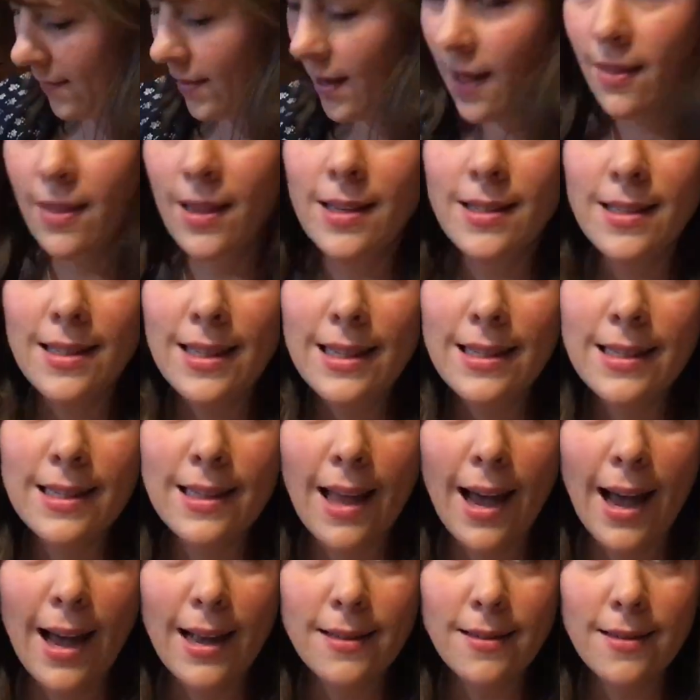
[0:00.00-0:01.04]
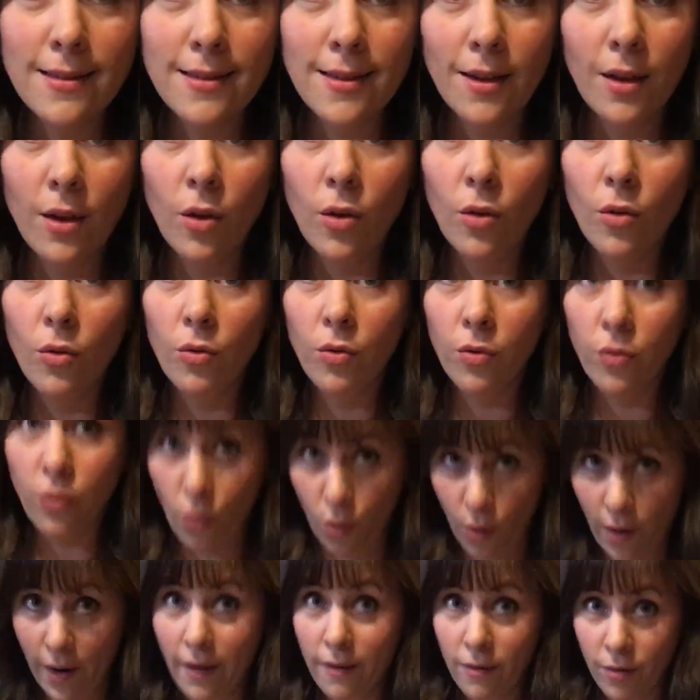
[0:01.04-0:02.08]
and these things last
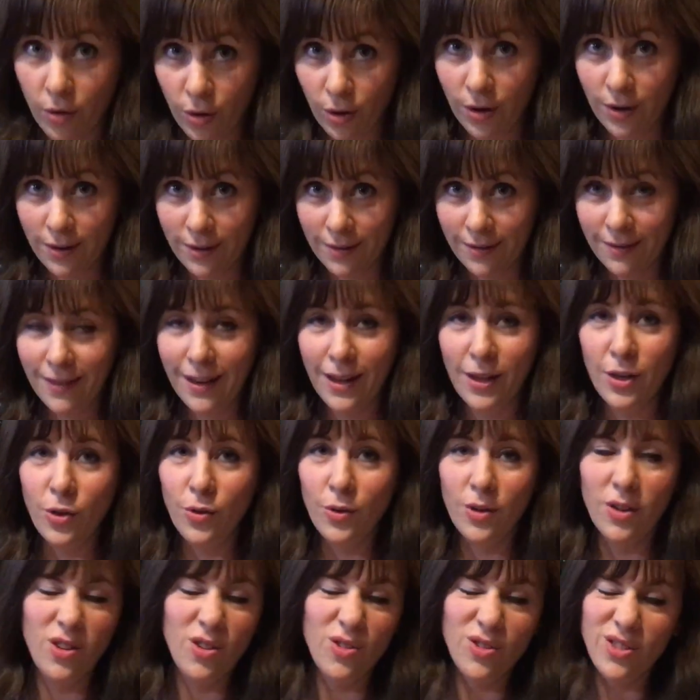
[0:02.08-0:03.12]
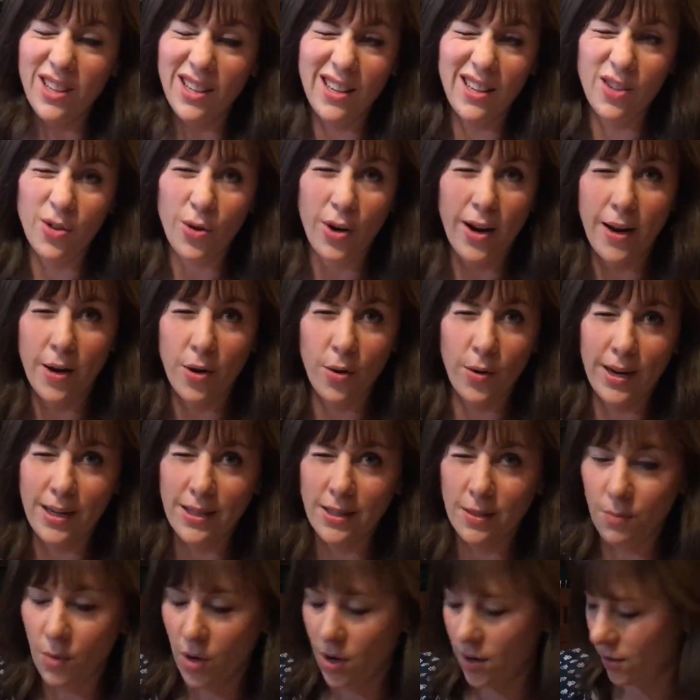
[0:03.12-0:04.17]
forever. And you can use any dry
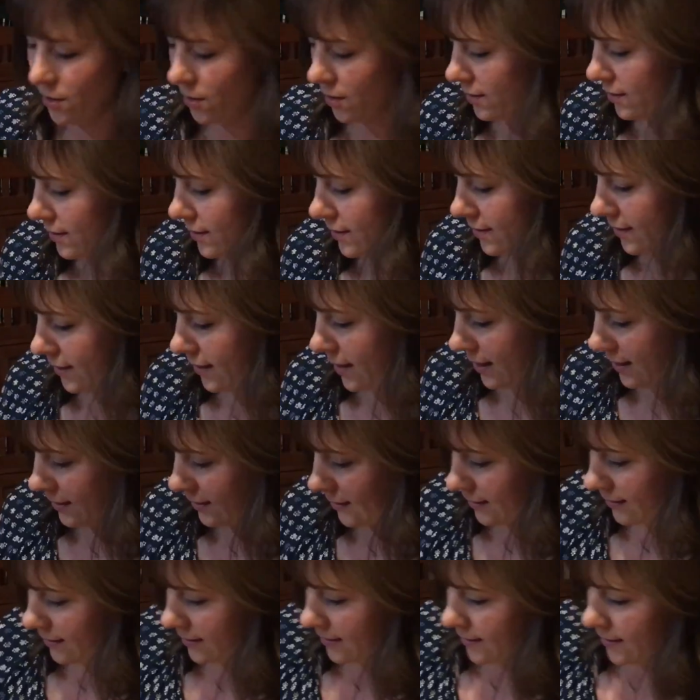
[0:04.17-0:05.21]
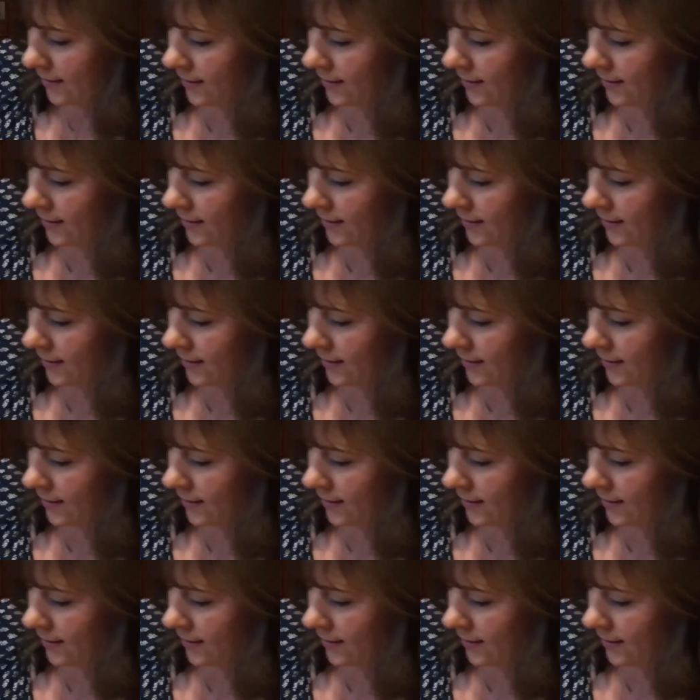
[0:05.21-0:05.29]
erase marker just in cases.